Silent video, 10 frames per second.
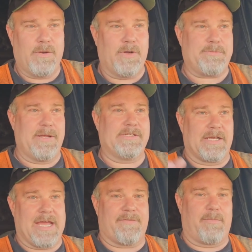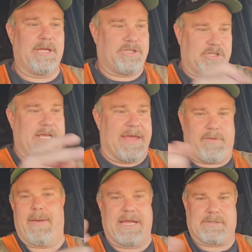which means the government just gave
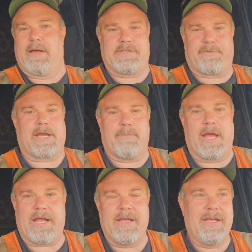the banks a bunch of freaking money.